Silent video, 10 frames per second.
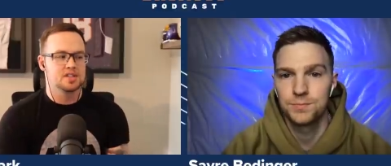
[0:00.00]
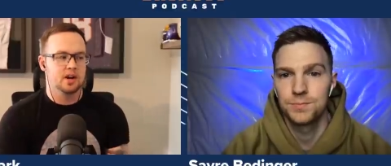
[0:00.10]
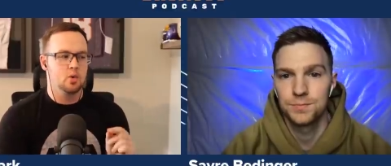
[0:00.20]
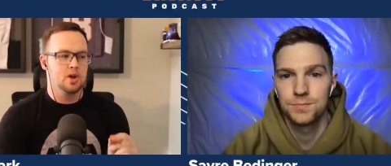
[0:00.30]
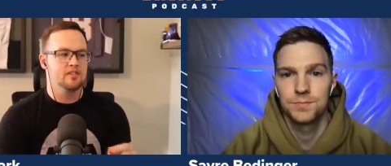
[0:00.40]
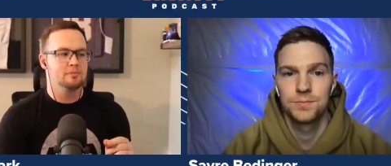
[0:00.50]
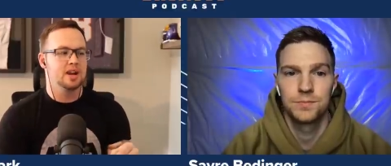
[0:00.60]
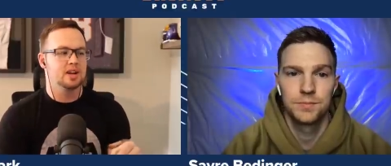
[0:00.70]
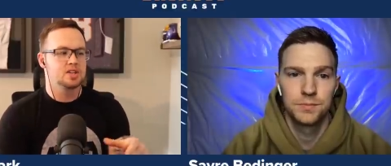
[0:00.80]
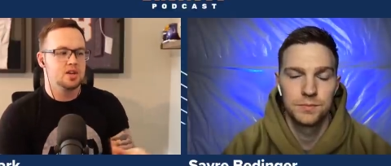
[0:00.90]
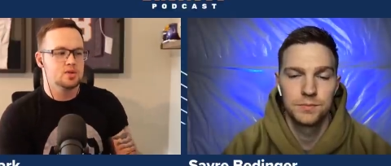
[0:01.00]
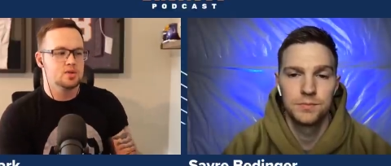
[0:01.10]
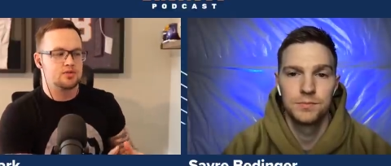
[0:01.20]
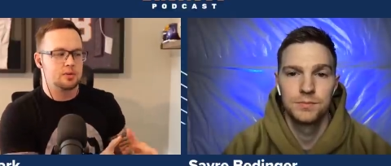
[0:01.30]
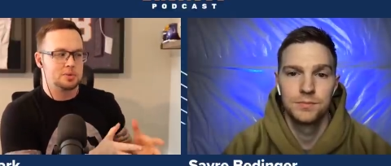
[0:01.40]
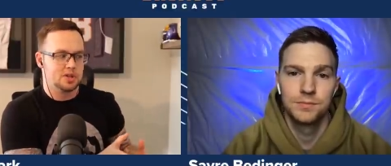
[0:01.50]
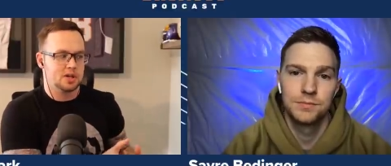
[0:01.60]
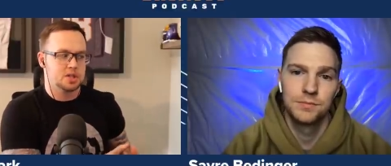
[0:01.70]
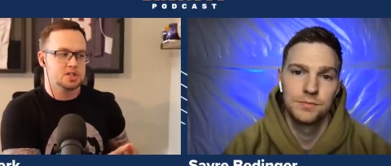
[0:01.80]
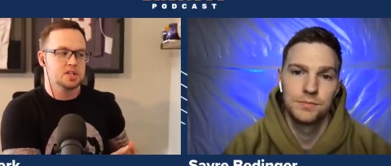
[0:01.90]
Speaker 1: is there, and we have made excuses for
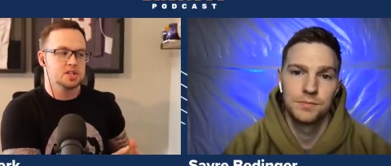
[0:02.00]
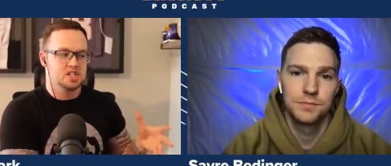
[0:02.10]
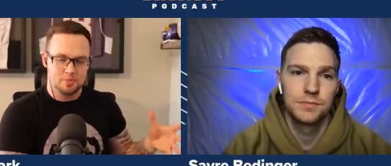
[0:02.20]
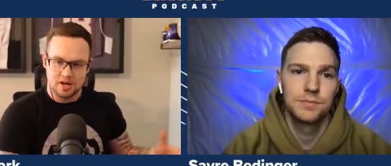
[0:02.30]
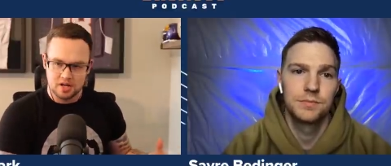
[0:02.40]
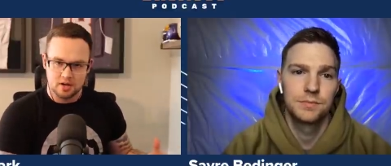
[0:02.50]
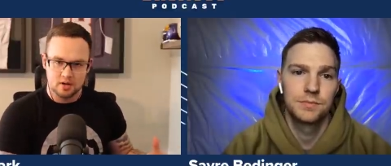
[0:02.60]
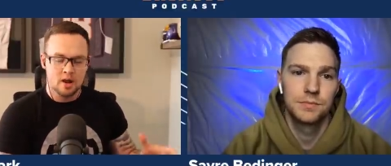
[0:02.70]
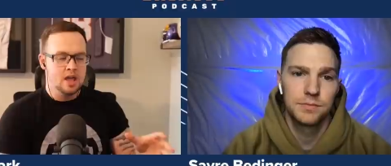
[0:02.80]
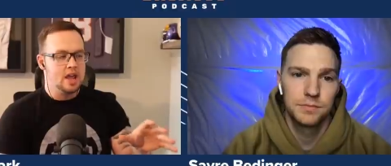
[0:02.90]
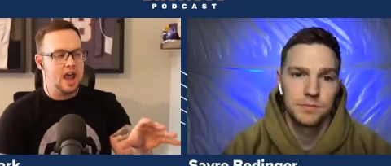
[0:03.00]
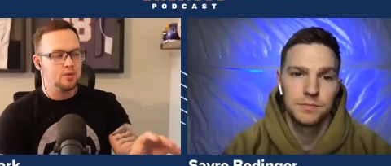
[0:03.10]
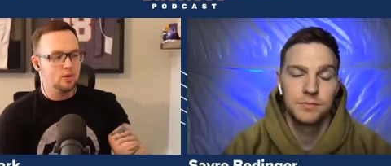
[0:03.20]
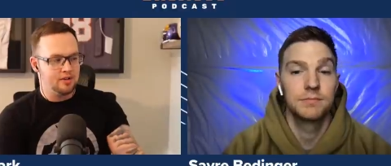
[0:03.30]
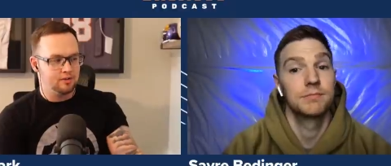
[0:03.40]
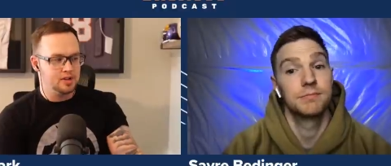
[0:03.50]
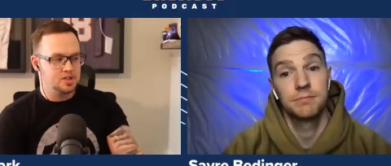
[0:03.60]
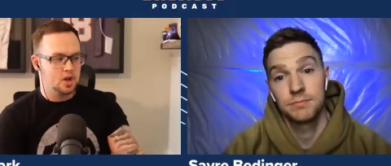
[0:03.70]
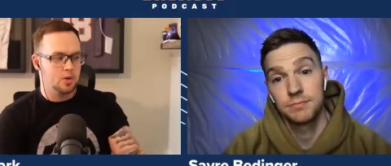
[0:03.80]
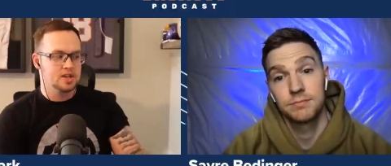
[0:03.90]
production since he's been here, and rightfully
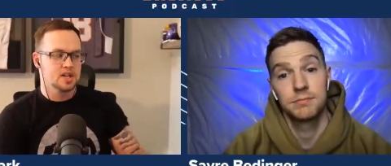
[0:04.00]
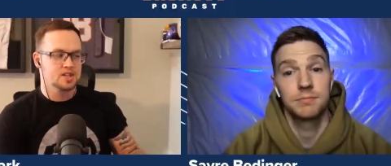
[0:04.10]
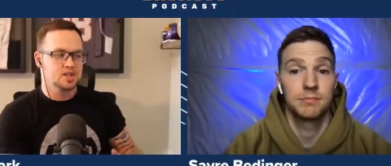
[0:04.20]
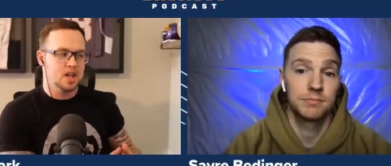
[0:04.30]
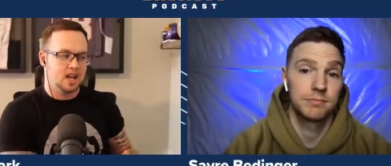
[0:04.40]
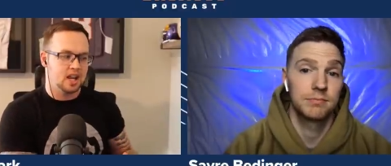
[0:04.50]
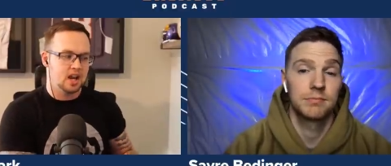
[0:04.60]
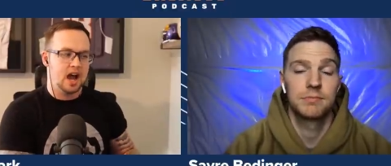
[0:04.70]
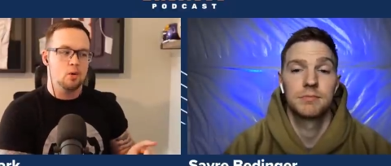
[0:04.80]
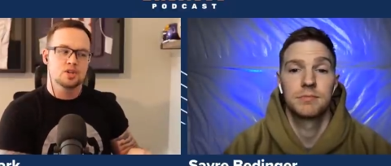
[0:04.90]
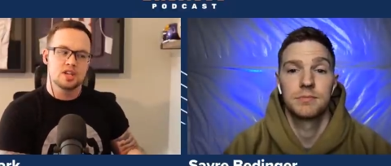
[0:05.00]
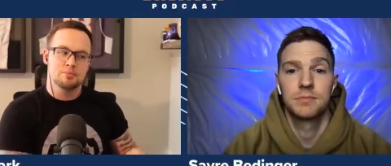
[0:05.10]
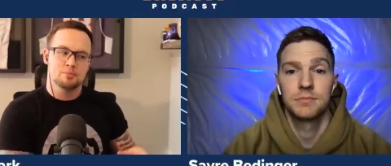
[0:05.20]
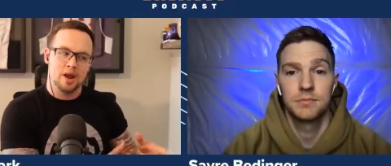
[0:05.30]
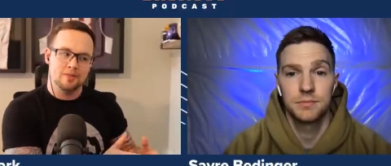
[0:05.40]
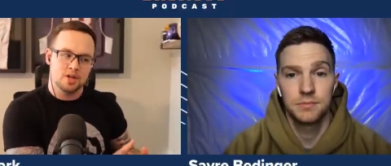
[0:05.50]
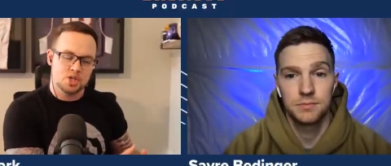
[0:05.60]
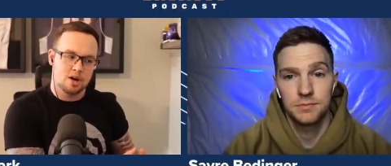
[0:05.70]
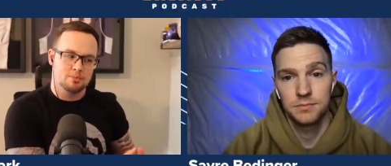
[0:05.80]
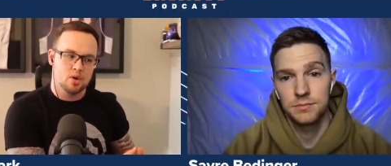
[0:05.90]
so. He says, Second, I would say Bradley
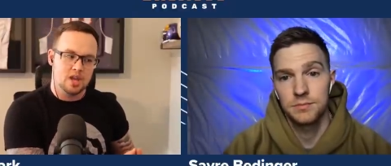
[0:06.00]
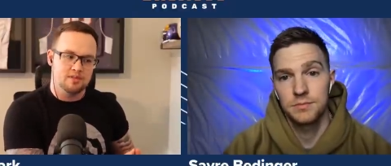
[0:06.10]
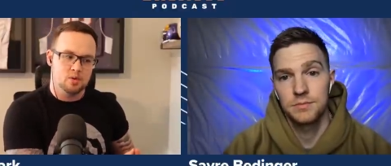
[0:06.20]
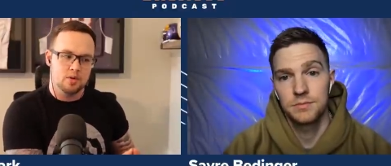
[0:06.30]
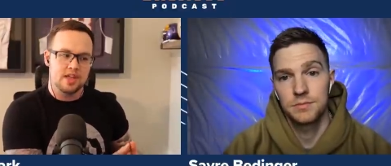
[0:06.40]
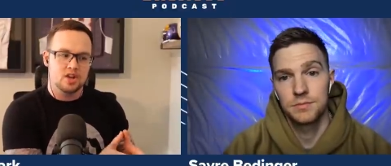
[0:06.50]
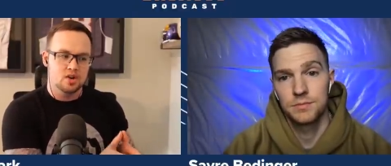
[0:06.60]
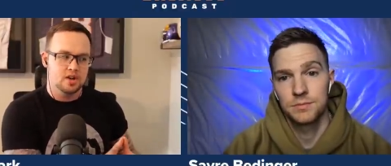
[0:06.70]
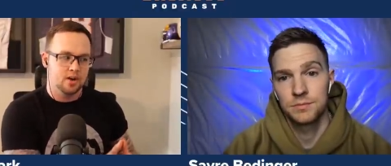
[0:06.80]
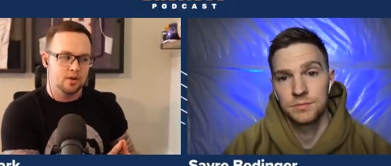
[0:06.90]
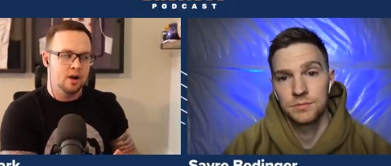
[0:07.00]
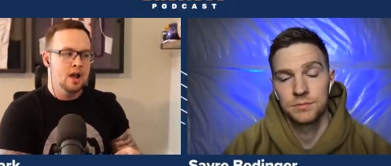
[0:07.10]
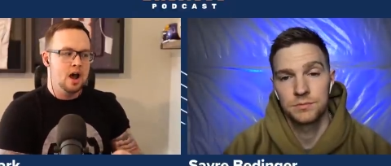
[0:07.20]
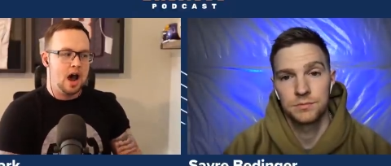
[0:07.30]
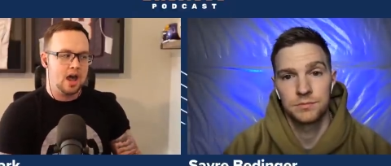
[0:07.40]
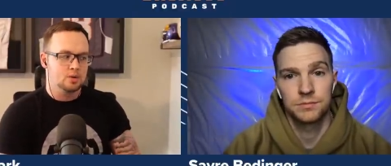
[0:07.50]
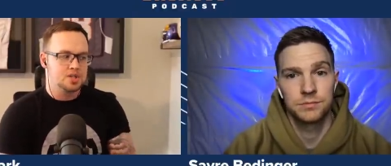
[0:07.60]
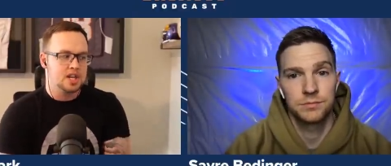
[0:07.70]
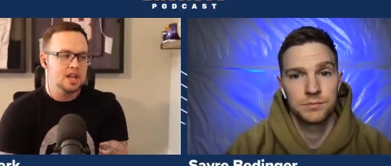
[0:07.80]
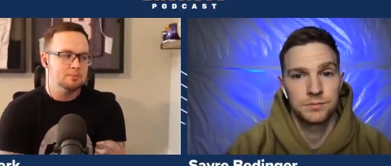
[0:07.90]
Chubb, though, even with a good year, I don't
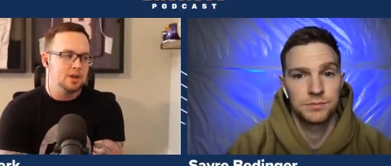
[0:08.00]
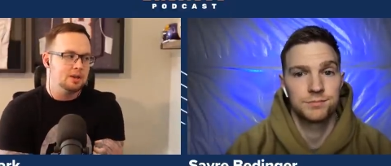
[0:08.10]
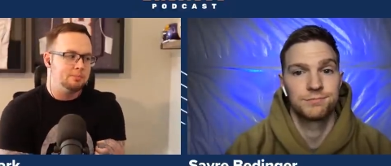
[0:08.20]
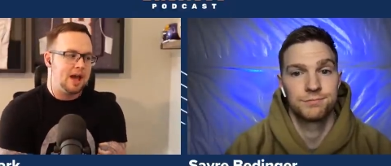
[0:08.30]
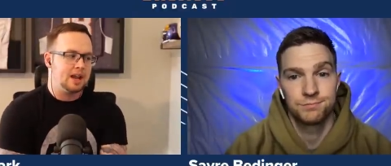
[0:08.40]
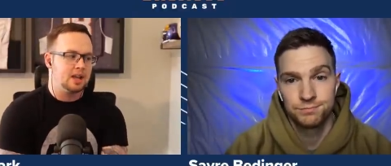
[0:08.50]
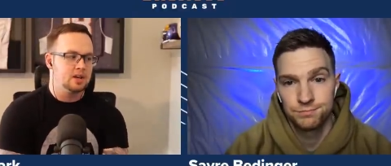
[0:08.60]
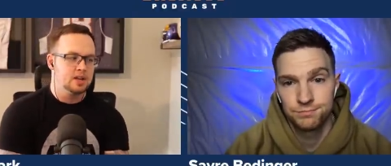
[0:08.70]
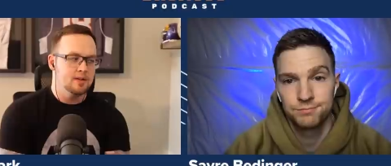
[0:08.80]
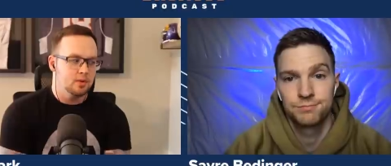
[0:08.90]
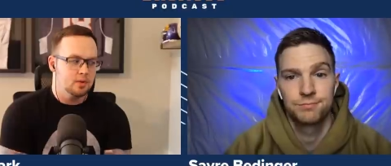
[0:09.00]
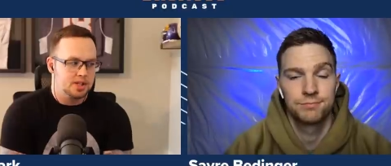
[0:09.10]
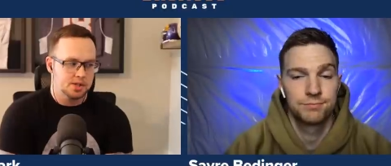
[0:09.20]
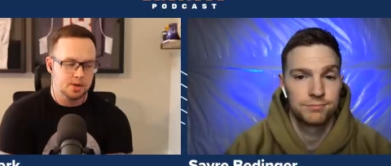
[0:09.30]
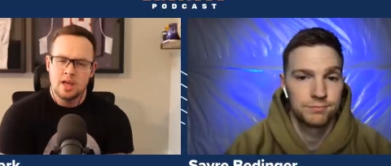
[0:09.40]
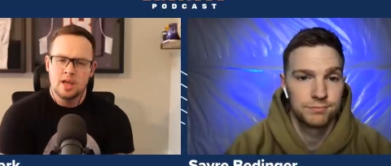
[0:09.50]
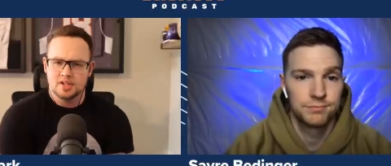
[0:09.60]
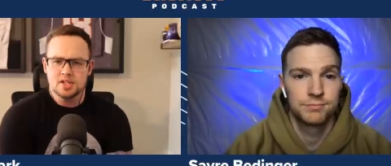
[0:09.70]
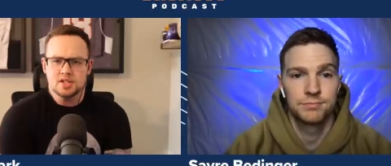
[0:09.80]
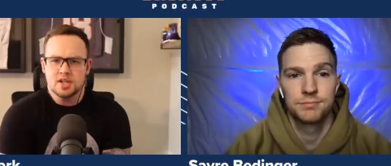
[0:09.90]
see him being back in Denver next year.
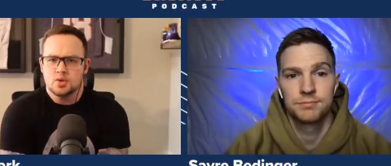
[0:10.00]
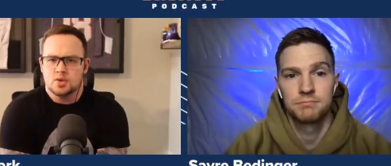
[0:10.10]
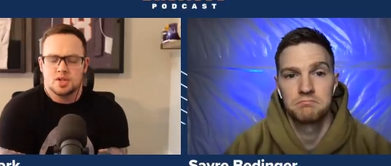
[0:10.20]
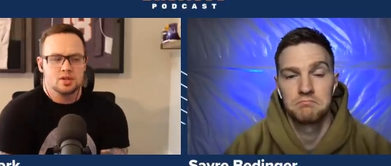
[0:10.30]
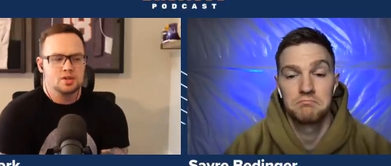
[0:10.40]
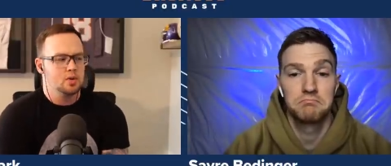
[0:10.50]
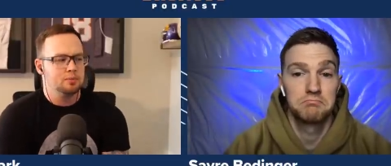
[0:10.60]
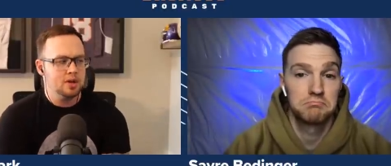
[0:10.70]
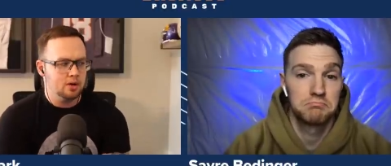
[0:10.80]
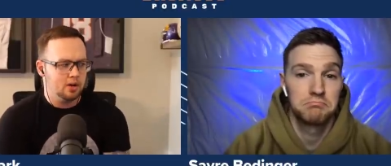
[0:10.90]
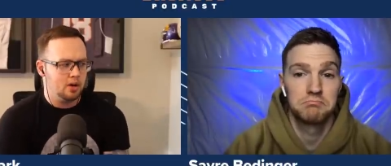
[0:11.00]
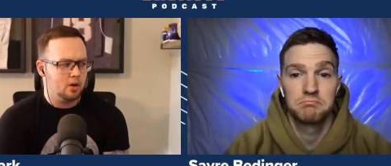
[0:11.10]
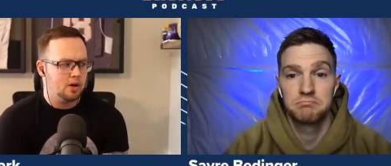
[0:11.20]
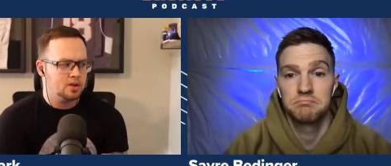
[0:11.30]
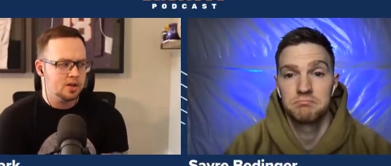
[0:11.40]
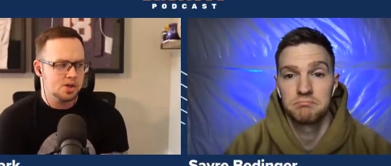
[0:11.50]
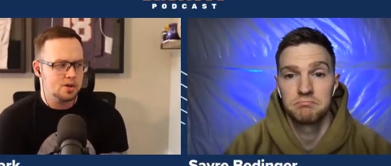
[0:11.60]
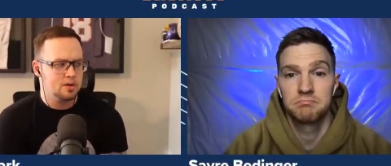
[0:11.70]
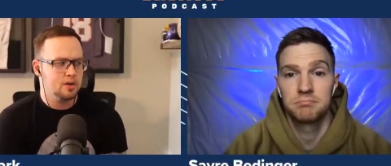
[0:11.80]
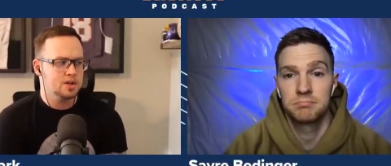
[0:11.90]
This is interesting too. And Peter, you know, I'll touch on
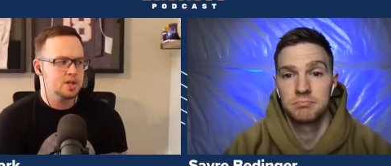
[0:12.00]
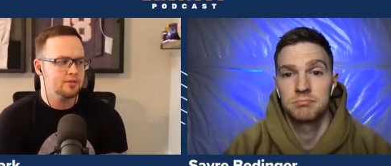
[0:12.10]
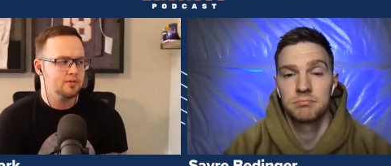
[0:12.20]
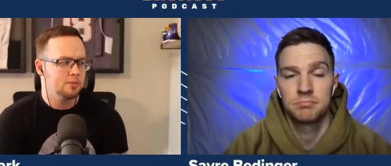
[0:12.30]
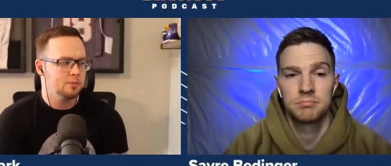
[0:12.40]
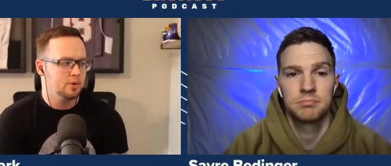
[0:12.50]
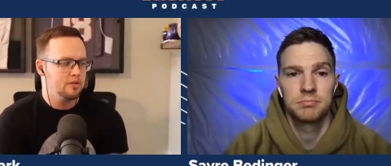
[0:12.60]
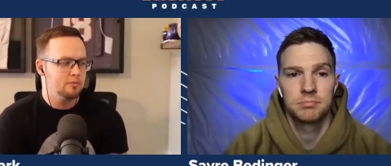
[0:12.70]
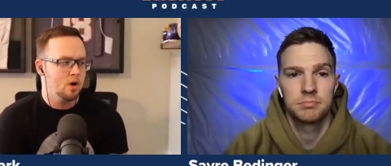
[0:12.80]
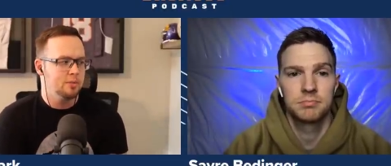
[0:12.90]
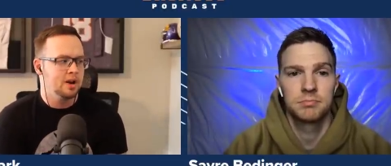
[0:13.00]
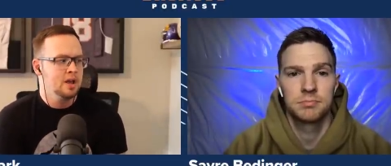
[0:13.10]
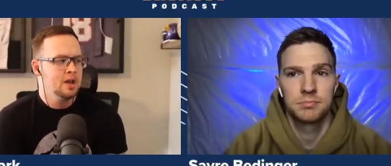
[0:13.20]
your thoughts here for a brief moment.